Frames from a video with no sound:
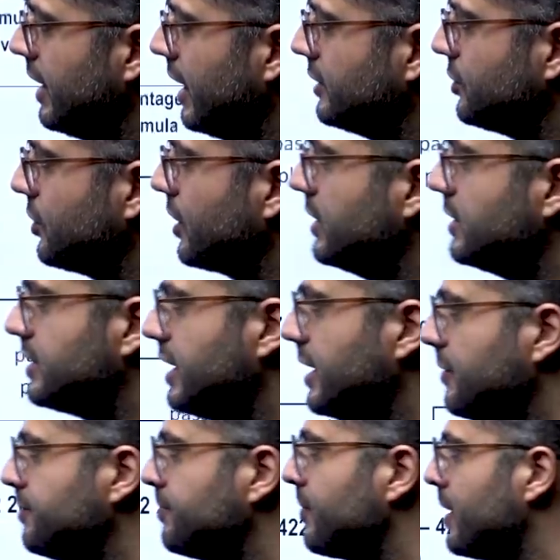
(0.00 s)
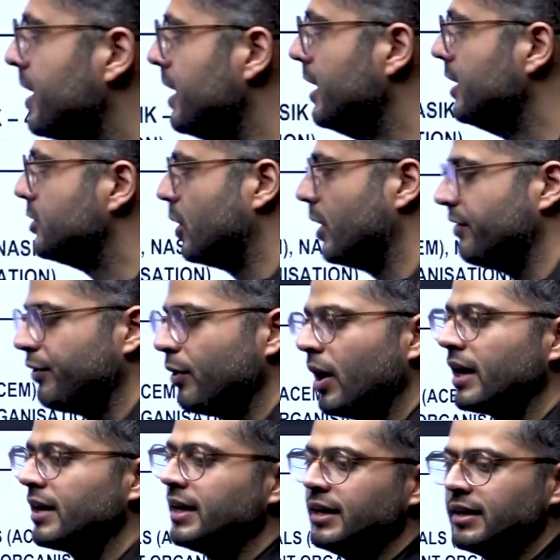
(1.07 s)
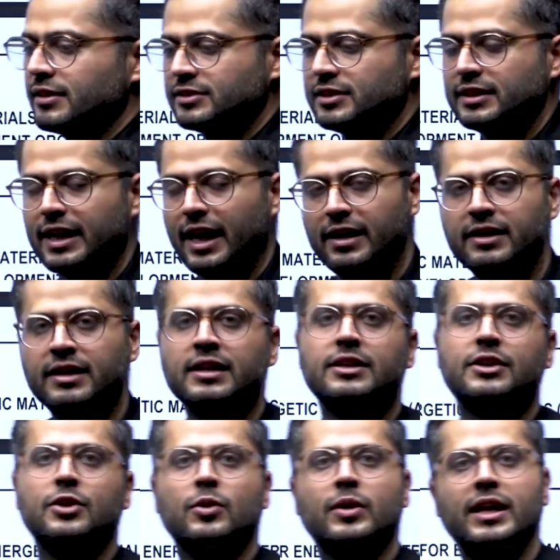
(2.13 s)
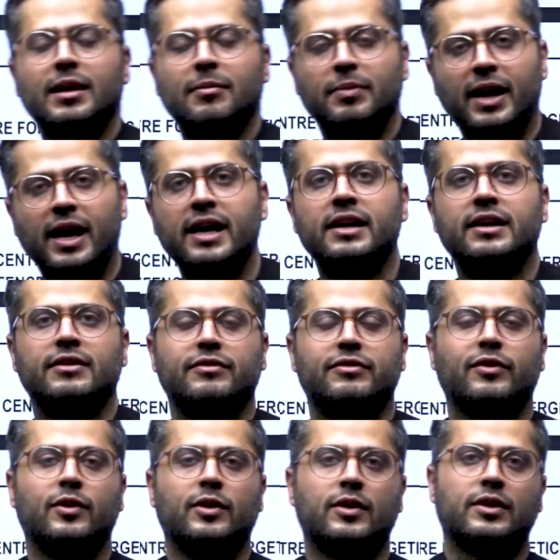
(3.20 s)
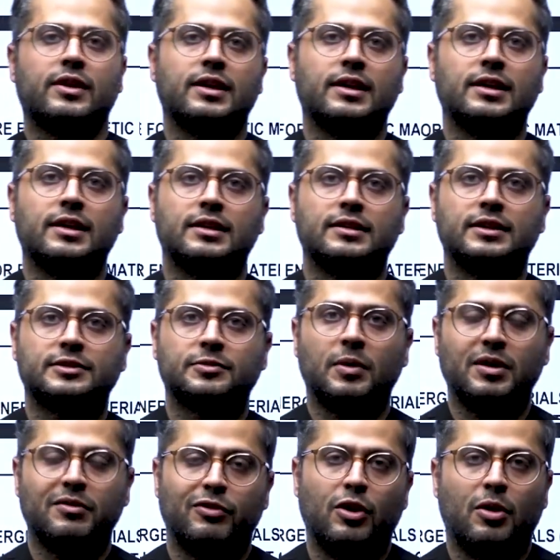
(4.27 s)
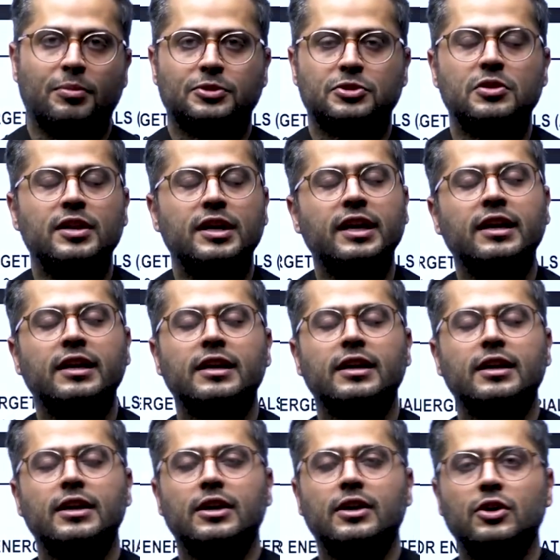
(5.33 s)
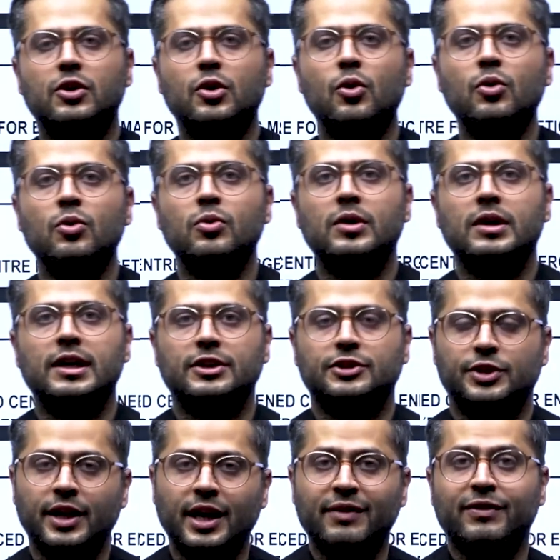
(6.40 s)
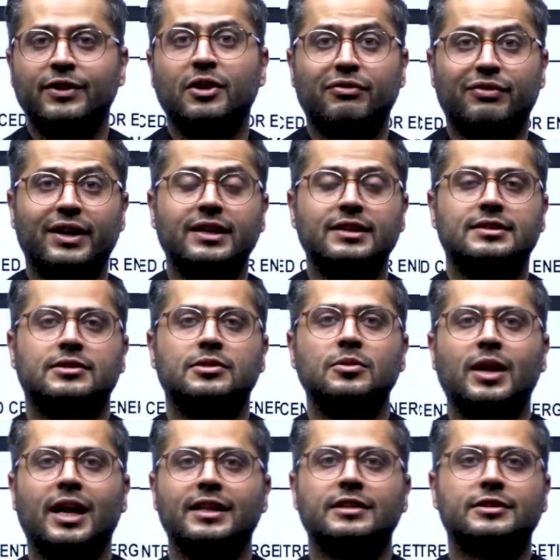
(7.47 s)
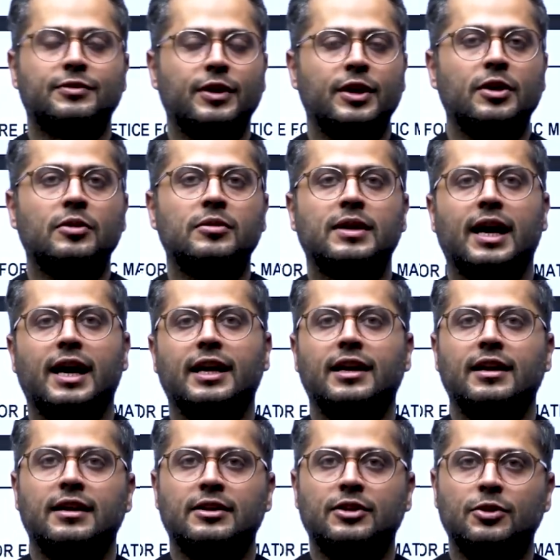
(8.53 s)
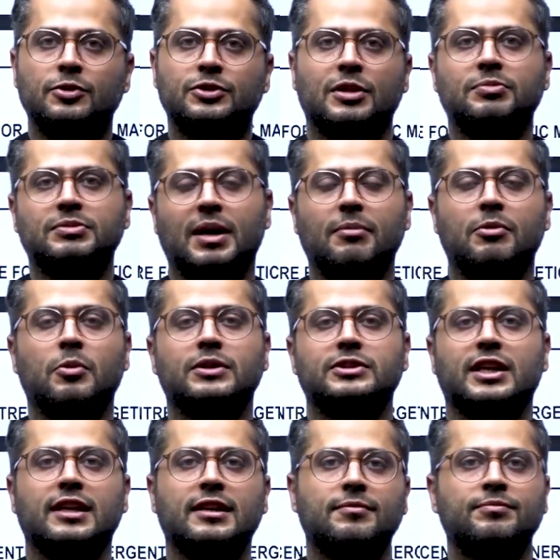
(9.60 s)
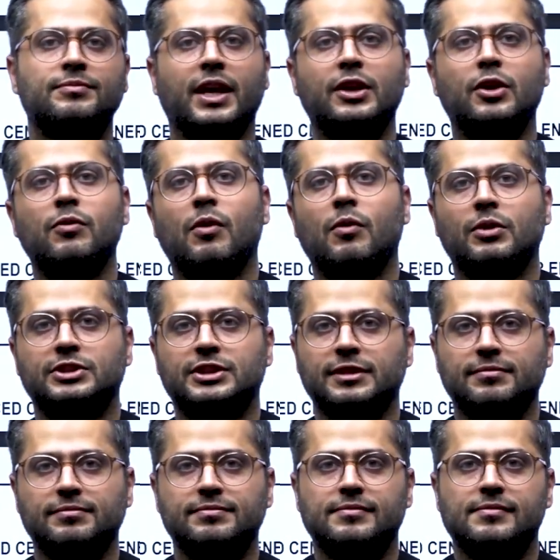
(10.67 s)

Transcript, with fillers: as you can see so if you are an interested candidate you can apply for uh, this wonderful opportunity do share it with your friends do like this video and do subscribe to our channel thank you for watching